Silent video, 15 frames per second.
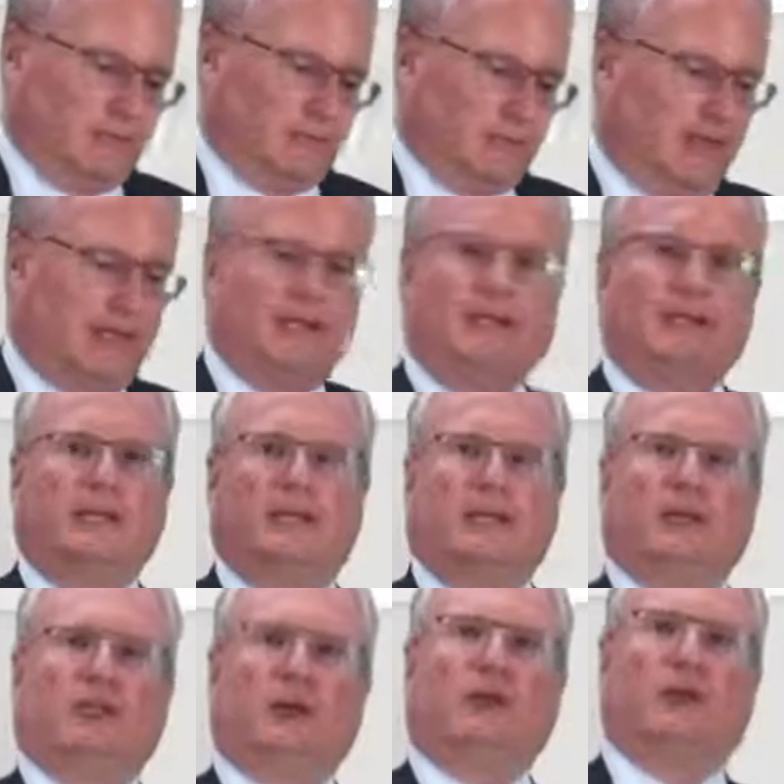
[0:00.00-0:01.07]
Finally,
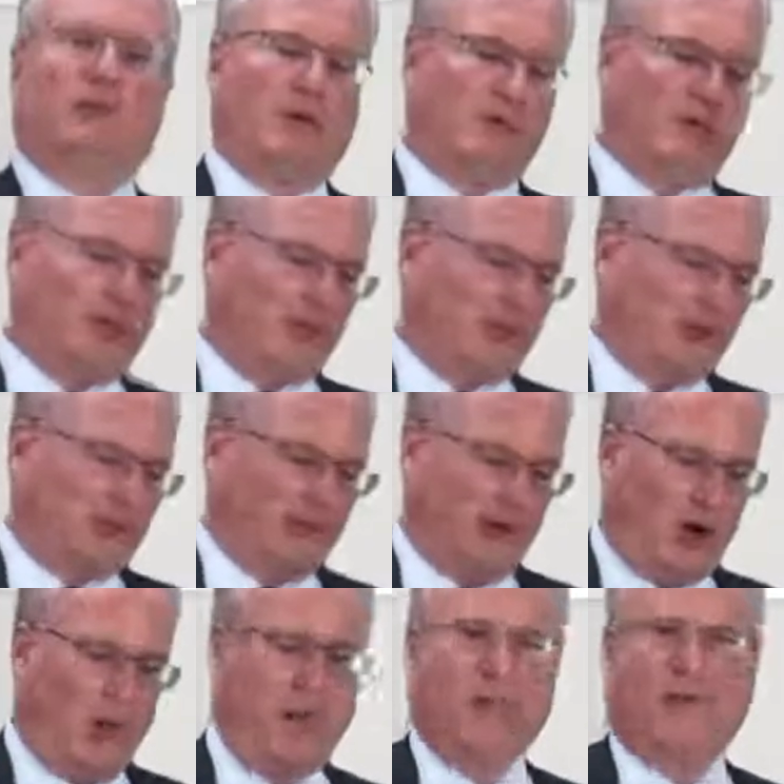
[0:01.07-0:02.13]
a short overview about
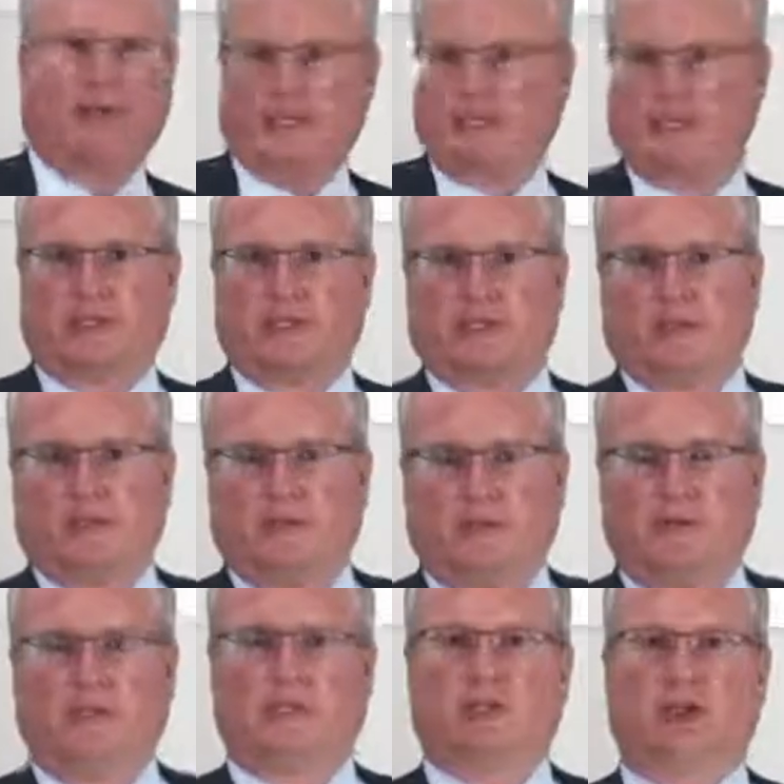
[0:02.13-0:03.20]
operating systems.
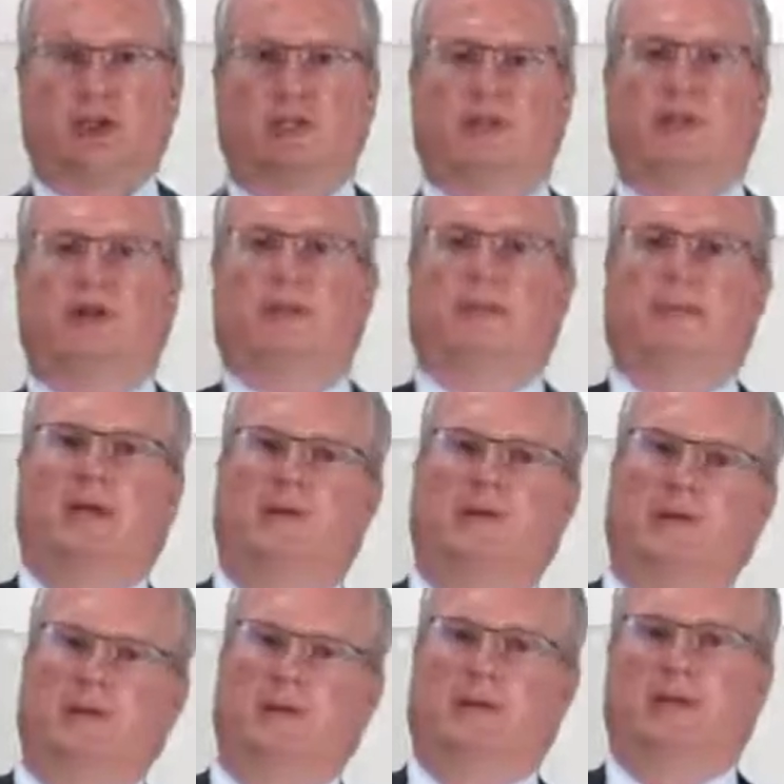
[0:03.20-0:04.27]
When we talk about the
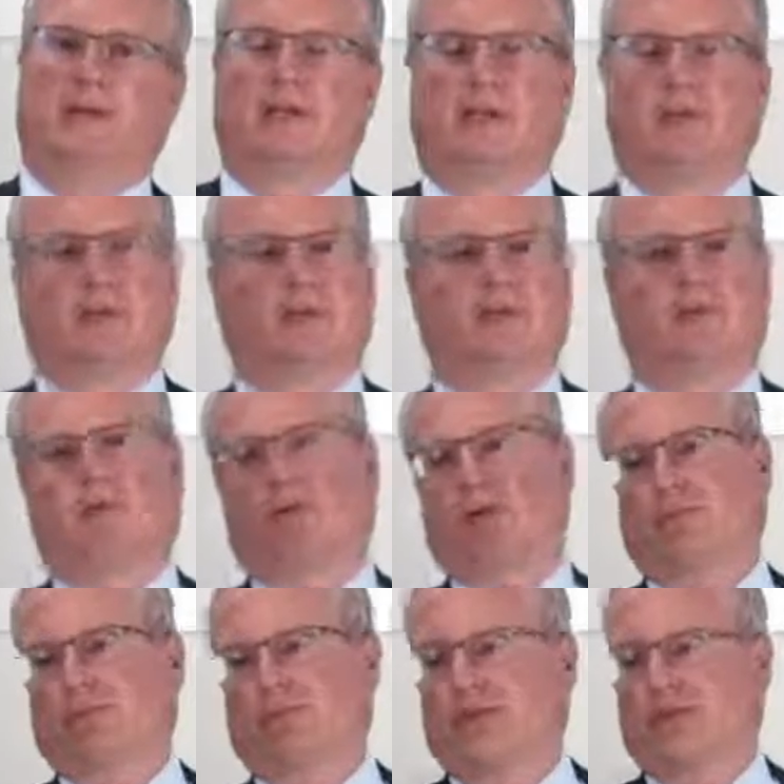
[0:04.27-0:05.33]
mainframe and thinking, okay,
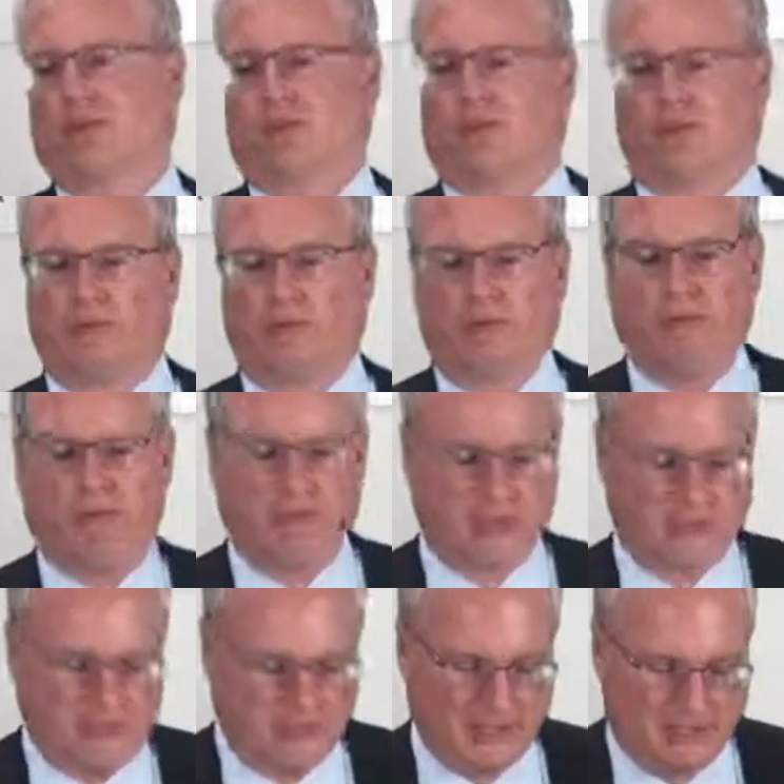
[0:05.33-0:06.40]
what kind of operating
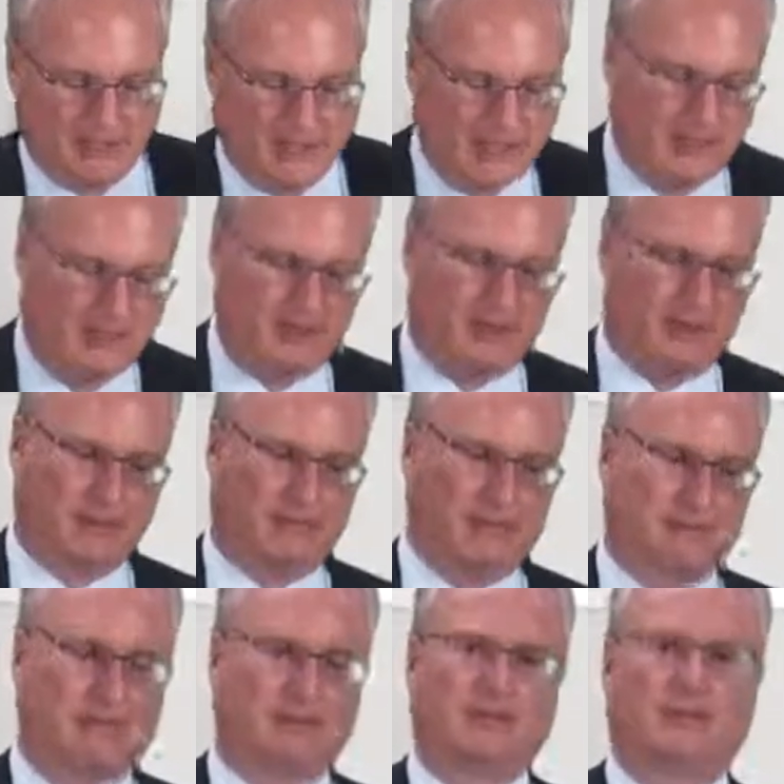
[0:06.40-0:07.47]
systems are running there?
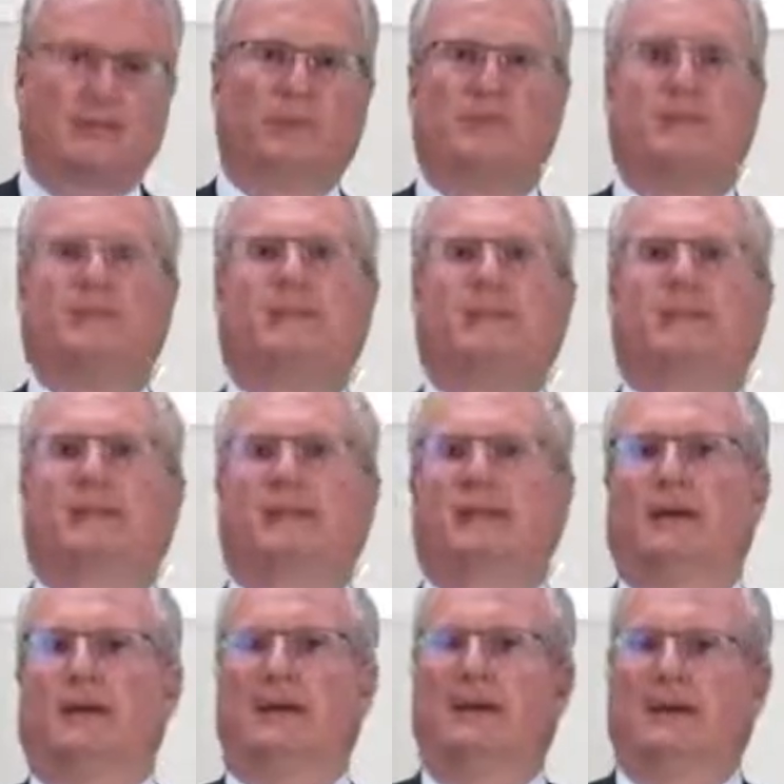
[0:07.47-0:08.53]
You will see that
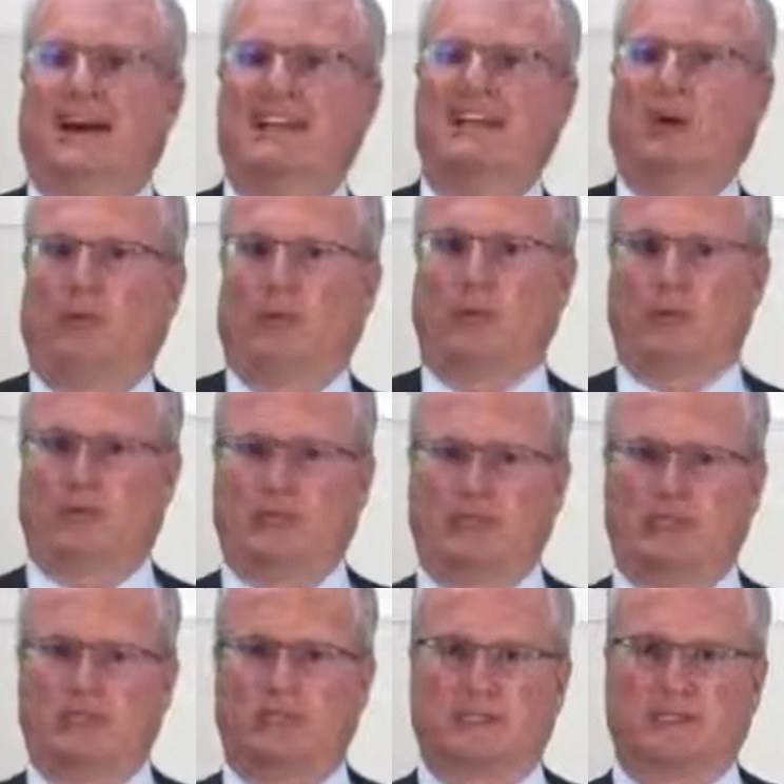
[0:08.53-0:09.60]
there are other operating
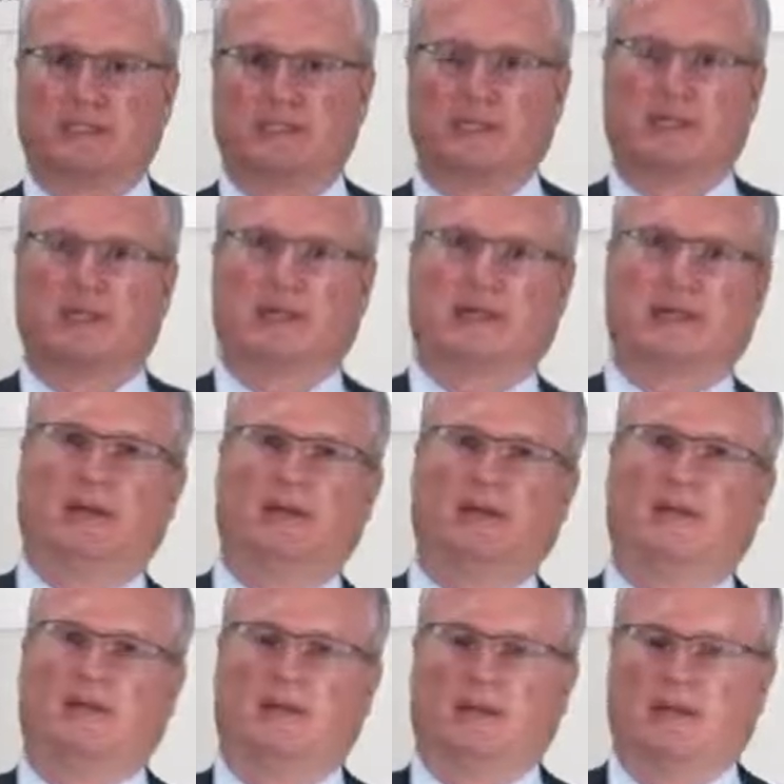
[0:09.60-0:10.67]
systems
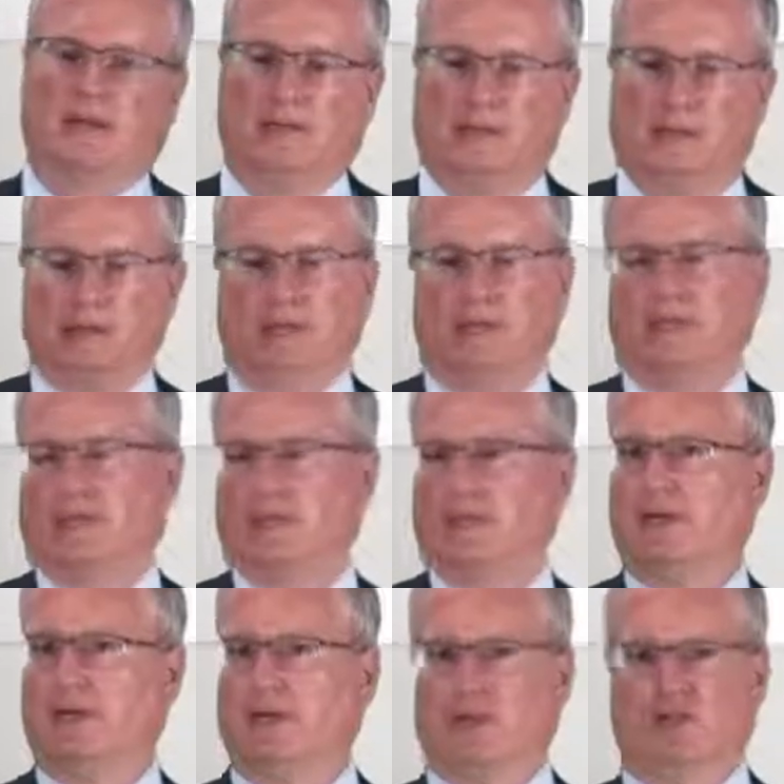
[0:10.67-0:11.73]
than Linux and
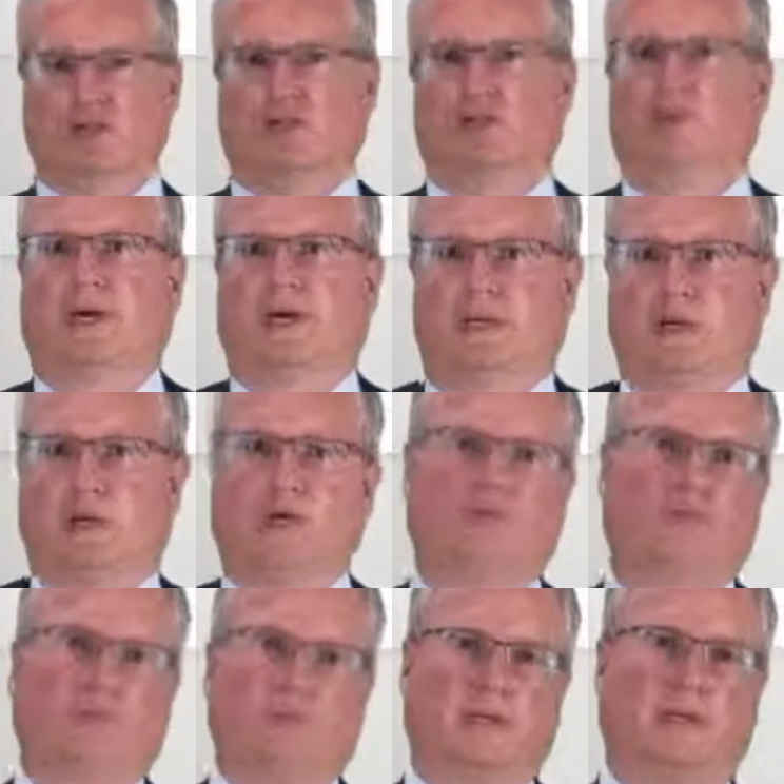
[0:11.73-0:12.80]
Windows, which you might know
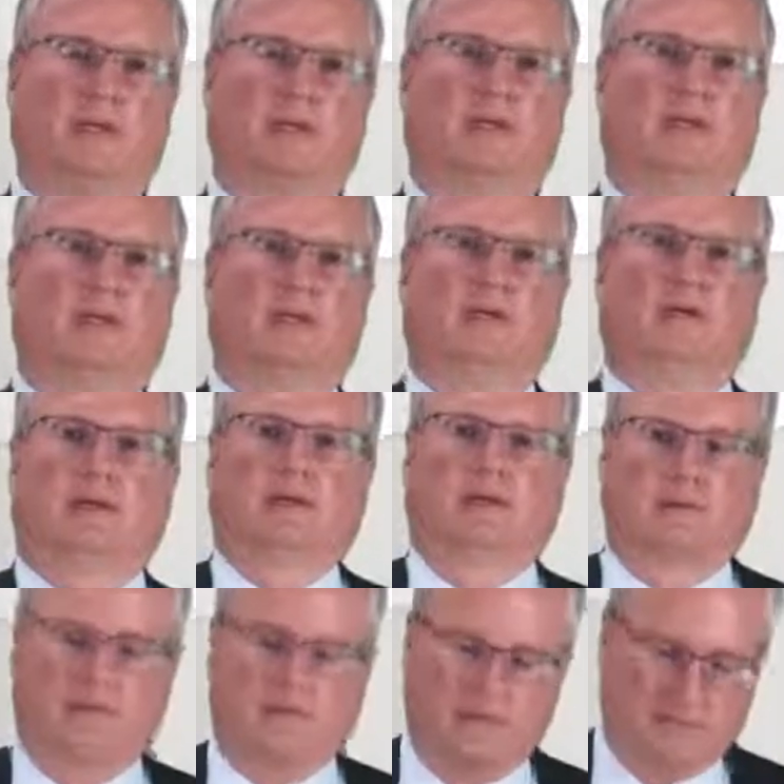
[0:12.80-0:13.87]
from
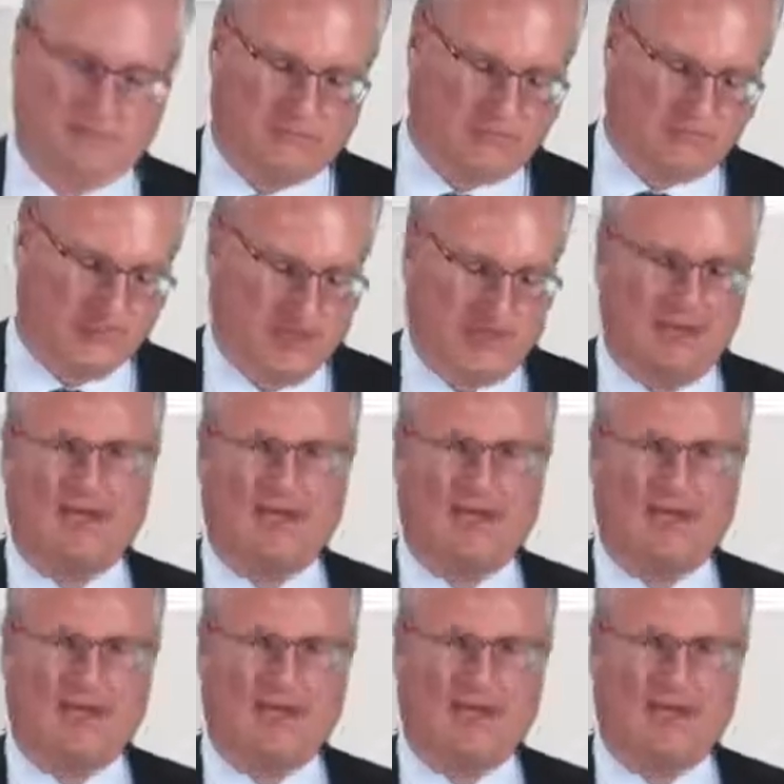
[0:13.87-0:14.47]
your daily